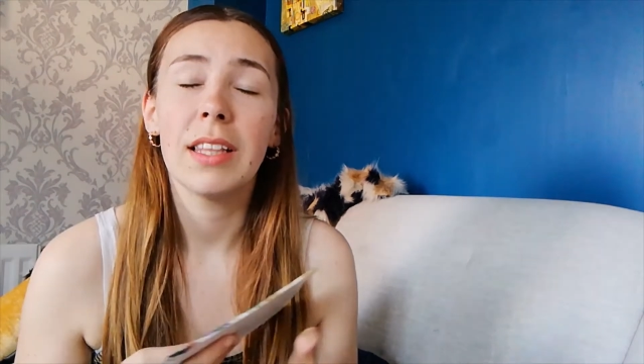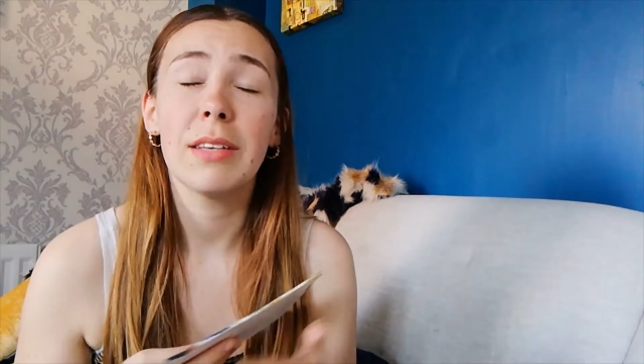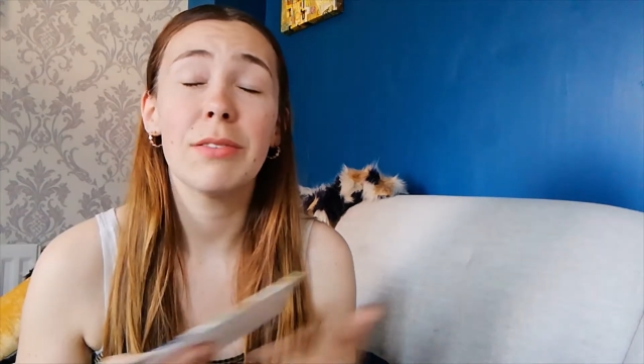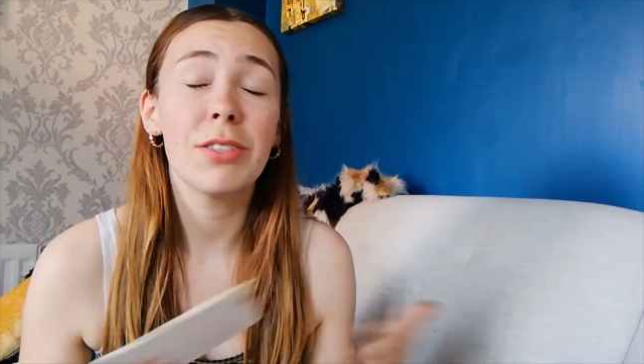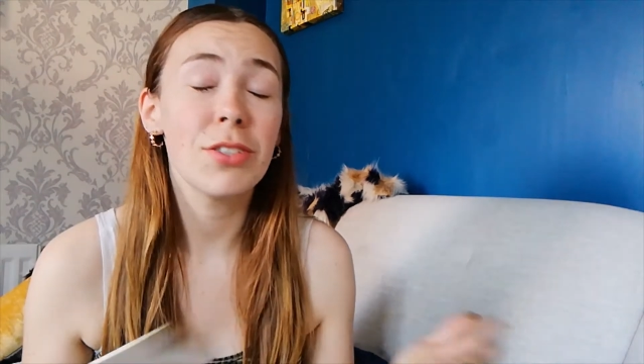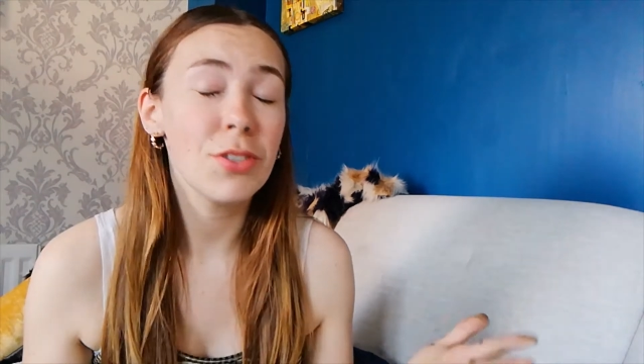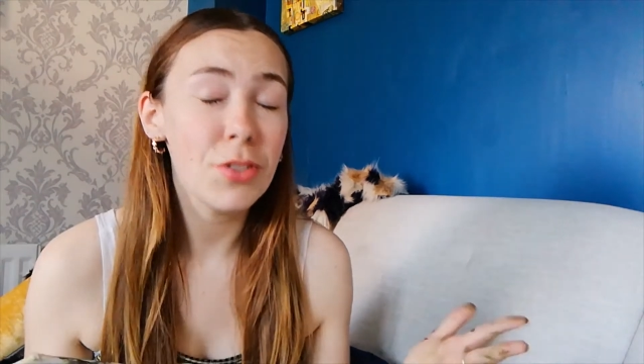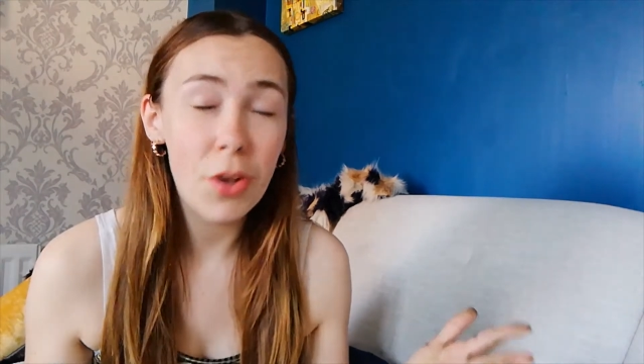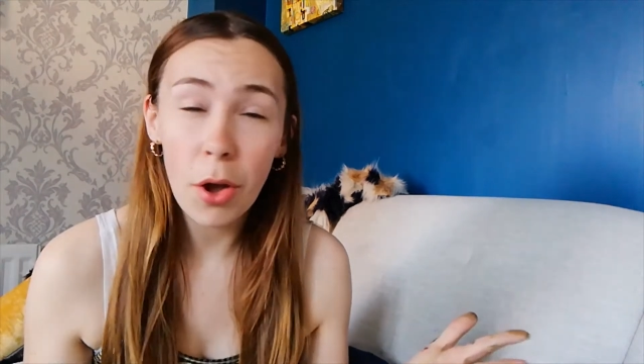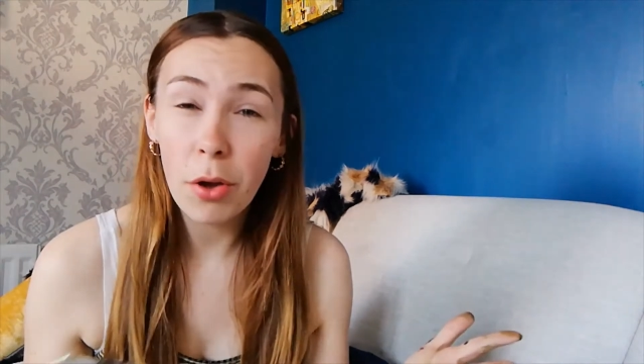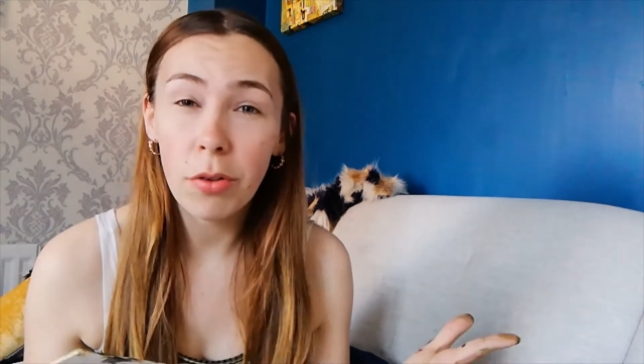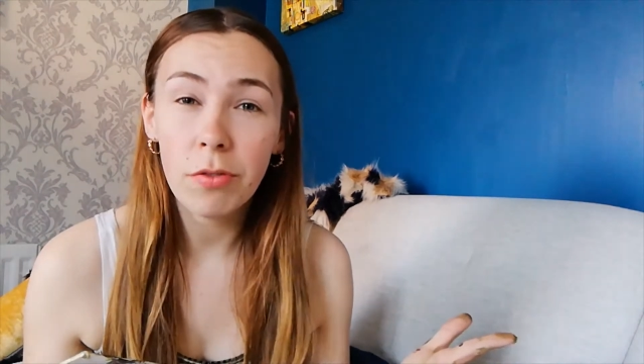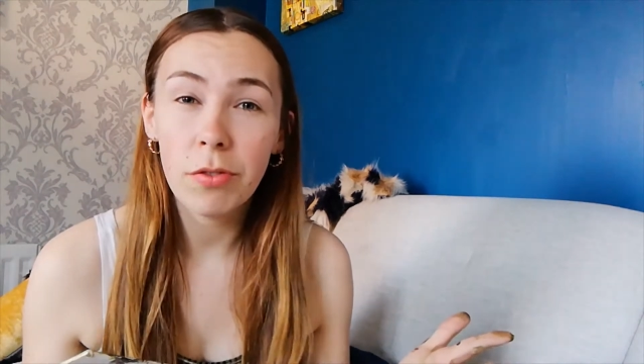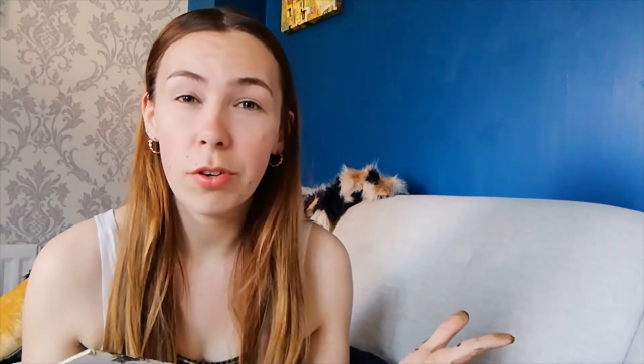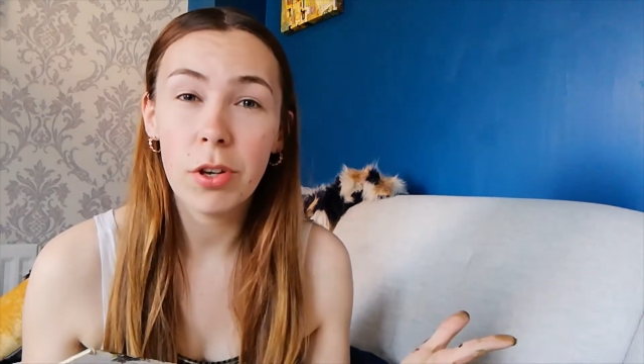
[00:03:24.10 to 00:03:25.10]
There was no
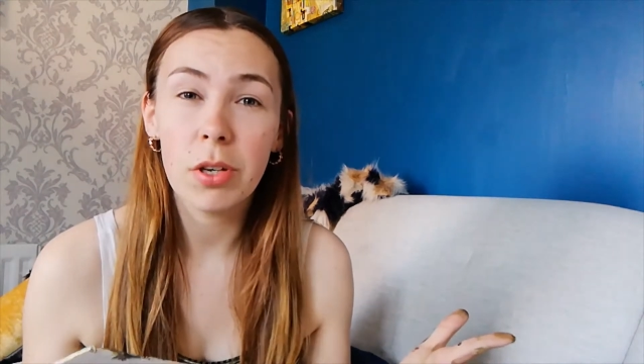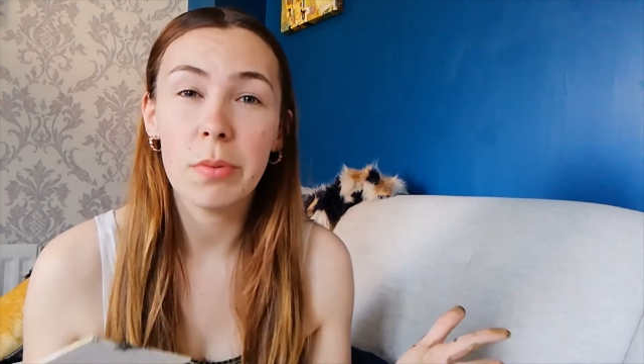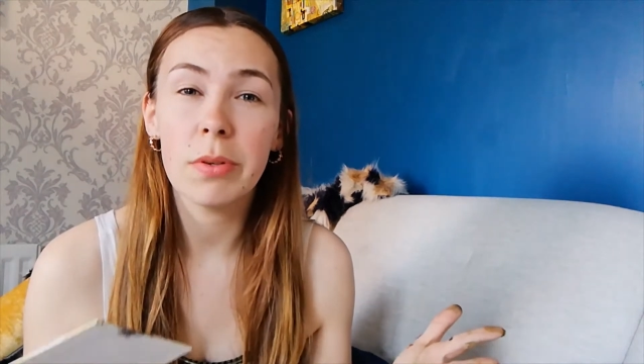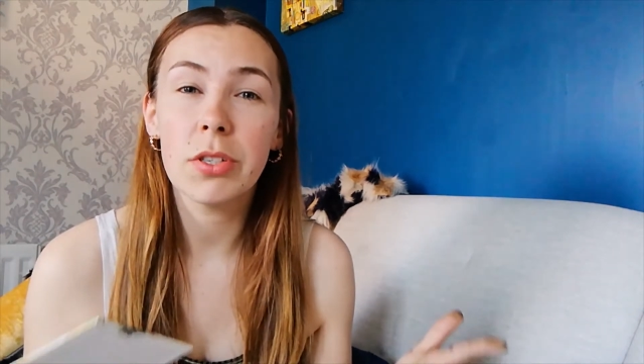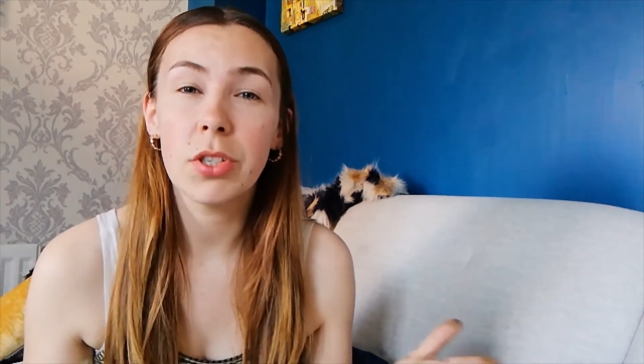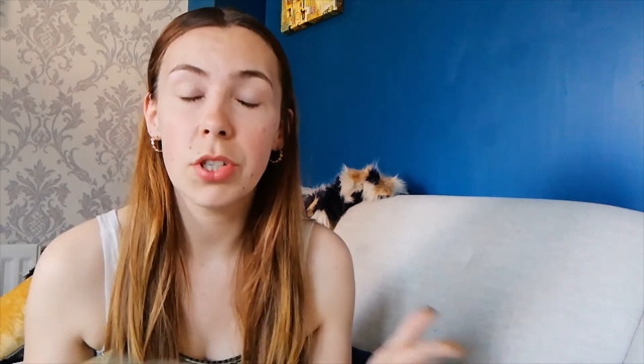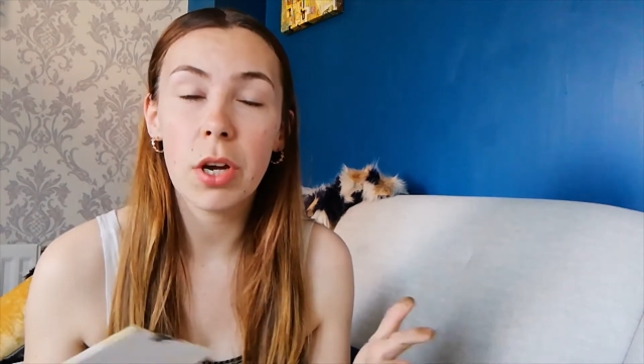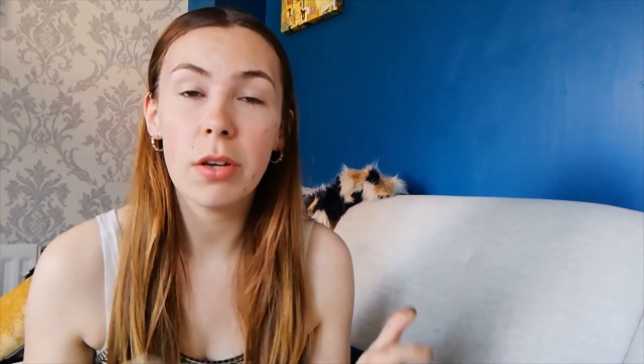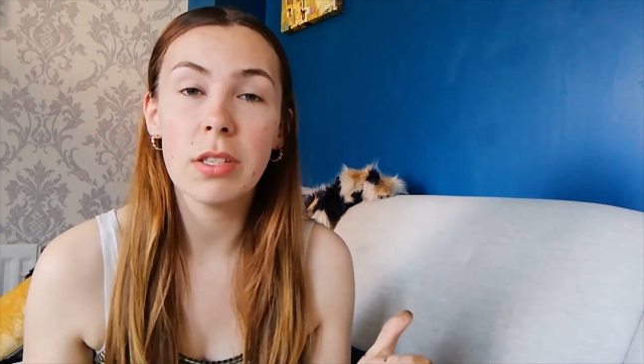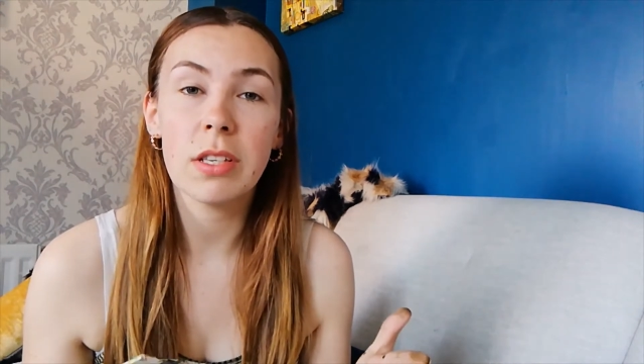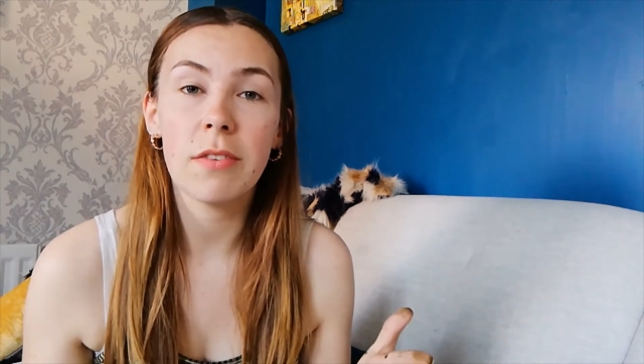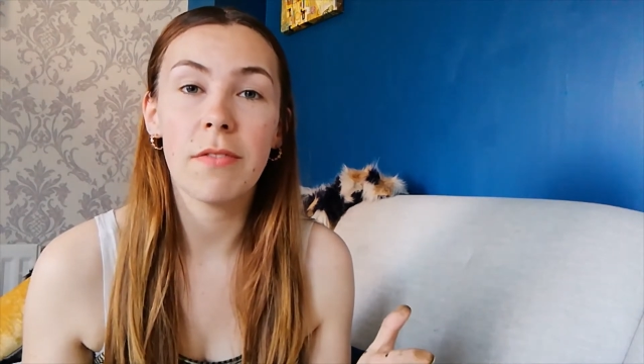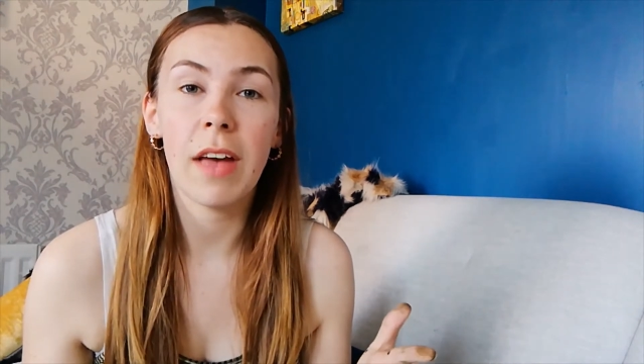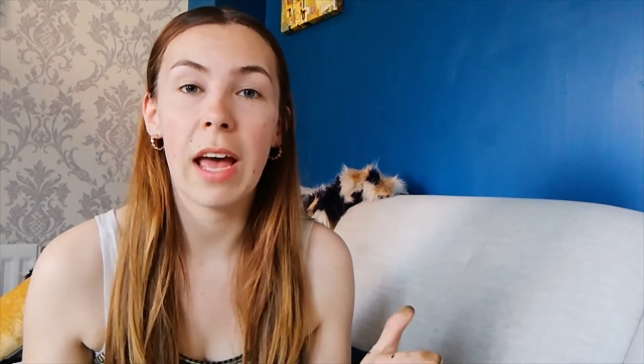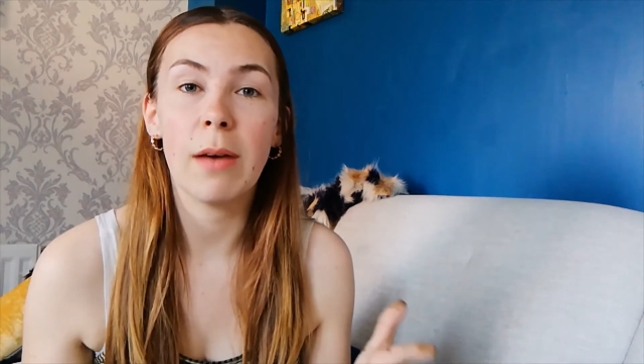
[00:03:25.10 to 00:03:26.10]
food, but
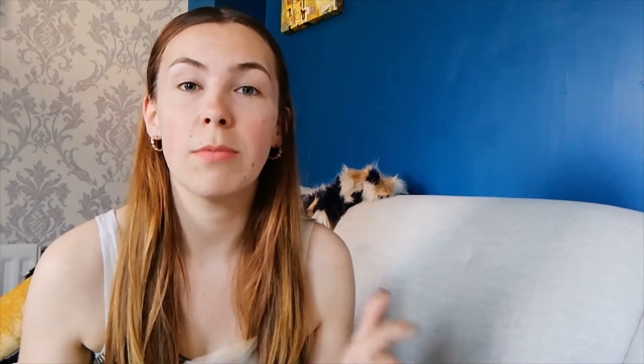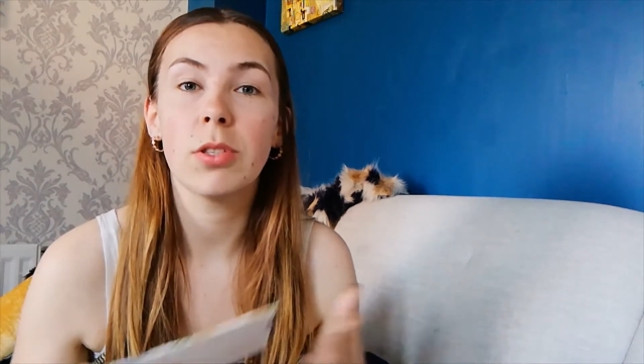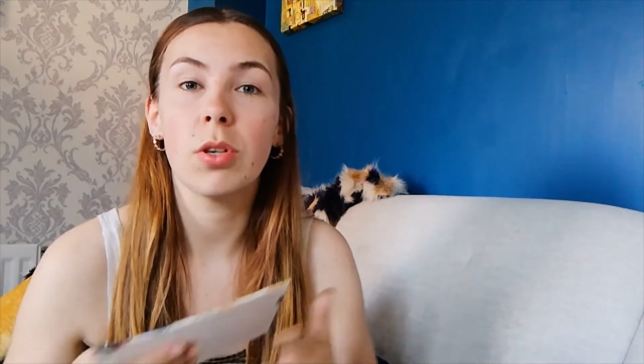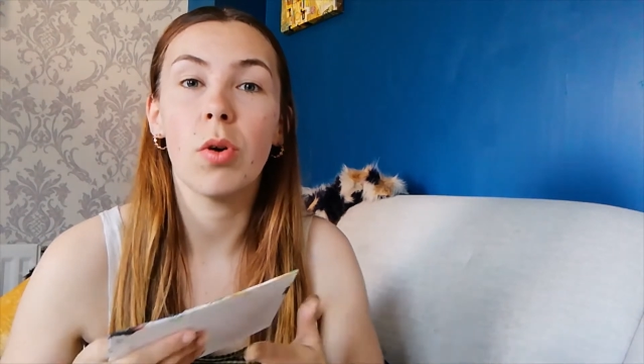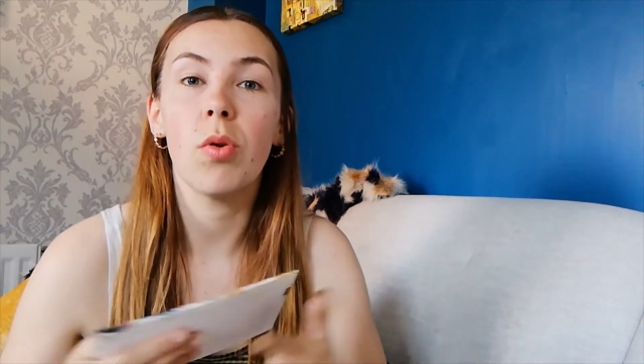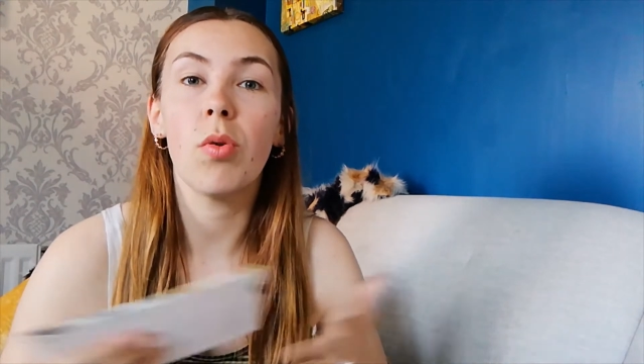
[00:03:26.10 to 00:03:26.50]
Joseph helped to